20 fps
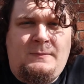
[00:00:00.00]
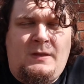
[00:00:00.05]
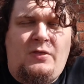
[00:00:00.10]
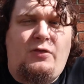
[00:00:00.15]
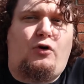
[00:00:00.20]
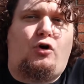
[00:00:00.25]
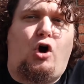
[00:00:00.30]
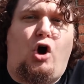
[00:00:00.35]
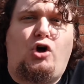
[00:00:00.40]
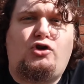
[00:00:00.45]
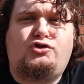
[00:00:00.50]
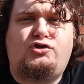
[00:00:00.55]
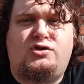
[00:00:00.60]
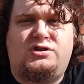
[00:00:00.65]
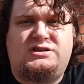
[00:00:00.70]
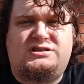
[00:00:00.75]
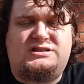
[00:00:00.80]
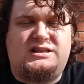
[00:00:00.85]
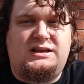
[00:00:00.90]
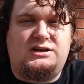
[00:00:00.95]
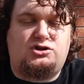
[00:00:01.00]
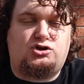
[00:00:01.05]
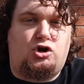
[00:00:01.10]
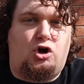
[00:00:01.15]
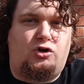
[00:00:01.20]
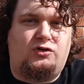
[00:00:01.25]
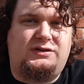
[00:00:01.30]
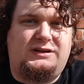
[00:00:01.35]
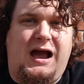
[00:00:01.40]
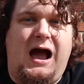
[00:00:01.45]
There are also these things
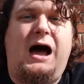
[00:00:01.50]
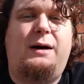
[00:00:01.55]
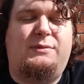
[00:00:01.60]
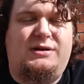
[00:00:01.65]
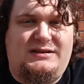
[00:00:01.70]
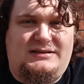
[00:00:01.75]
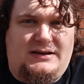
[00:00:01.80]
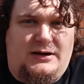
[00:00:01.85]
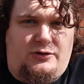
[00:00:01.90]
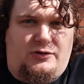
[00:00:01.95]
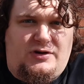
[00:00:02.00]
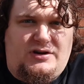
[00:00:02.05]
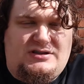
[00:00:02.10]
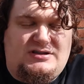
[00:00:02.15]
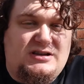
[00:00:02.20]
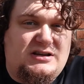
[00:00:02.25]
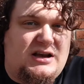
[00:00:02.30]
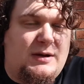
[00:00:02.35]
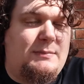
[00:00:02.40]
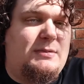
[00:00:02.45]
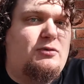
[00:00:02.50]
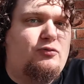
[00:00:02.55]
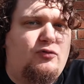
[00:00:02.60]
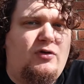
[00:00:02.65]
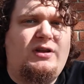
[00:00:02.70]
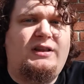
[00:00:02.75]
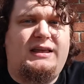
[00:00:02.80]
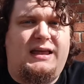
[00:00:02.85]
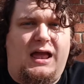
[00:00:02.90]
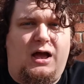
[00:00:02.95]
called commentaries that can be
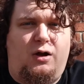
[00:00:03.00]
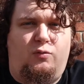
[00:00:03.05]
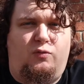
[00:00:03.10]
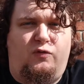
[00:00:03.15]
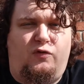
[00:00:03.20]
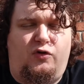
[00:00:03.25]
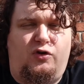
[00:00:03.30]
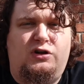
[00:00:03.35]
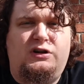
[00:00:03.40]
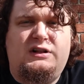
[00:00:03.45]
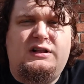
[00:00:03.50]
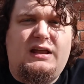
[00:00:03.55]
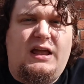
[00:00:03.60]
really helpful